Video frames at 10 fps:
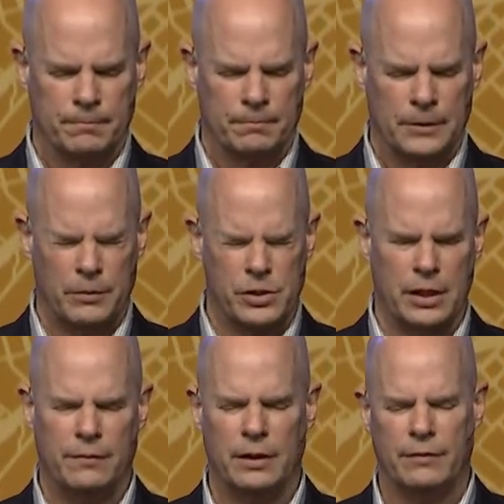and
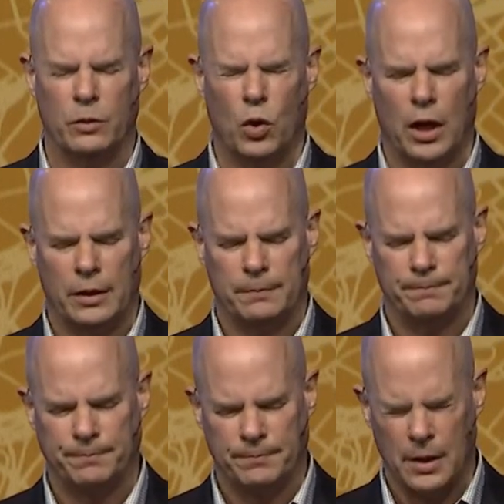receive the living water,
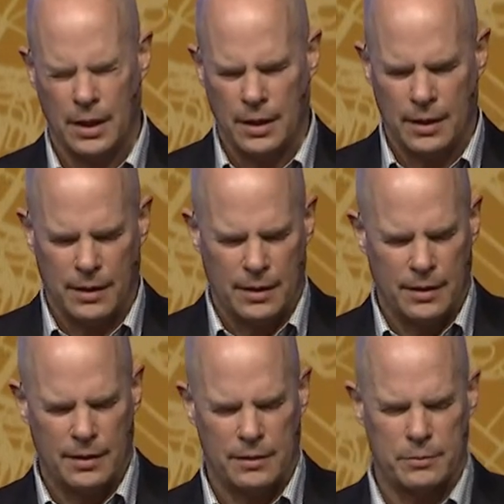
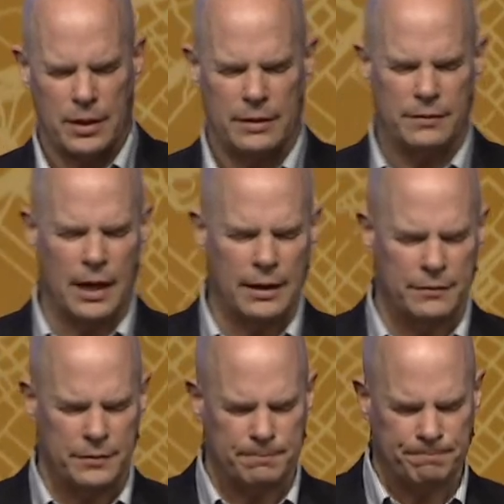the bread of
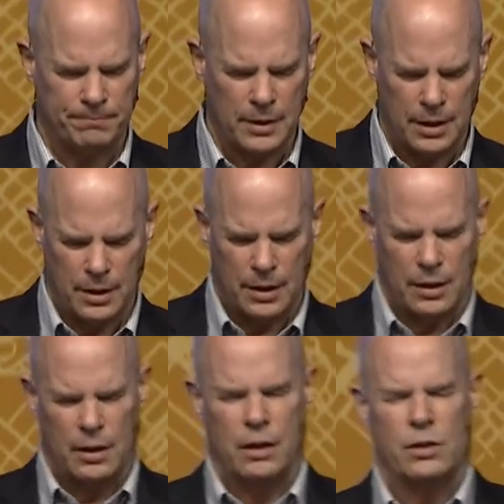life.
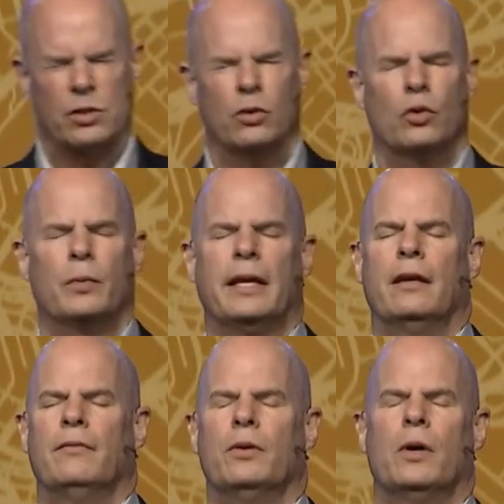So, Lord, we
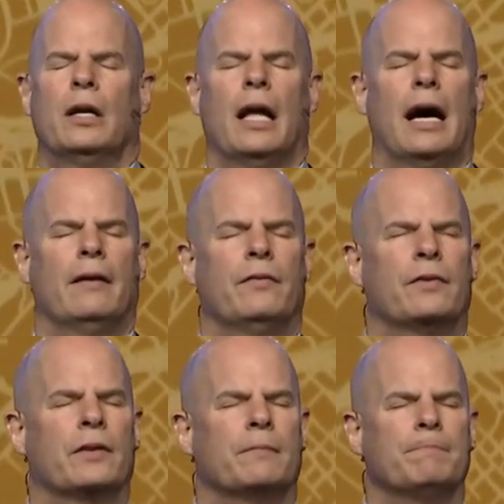give you our
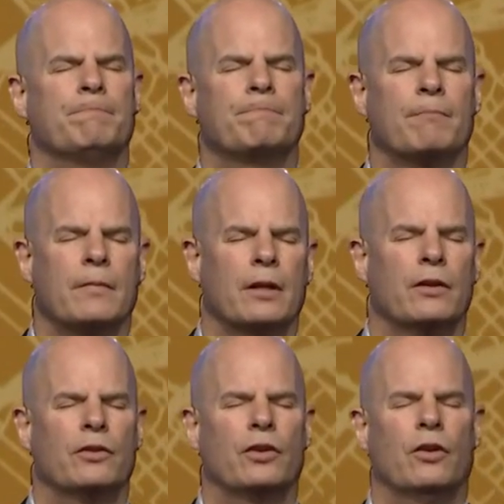lives
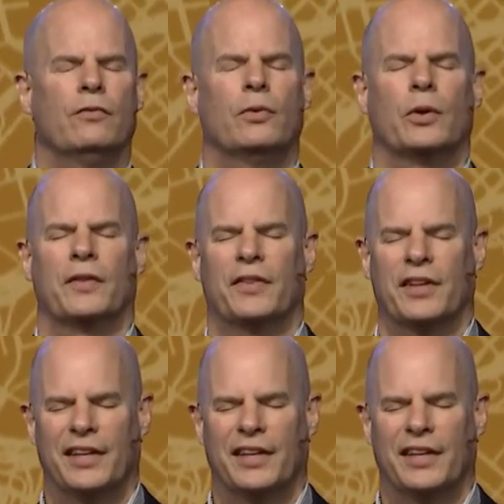to go forth,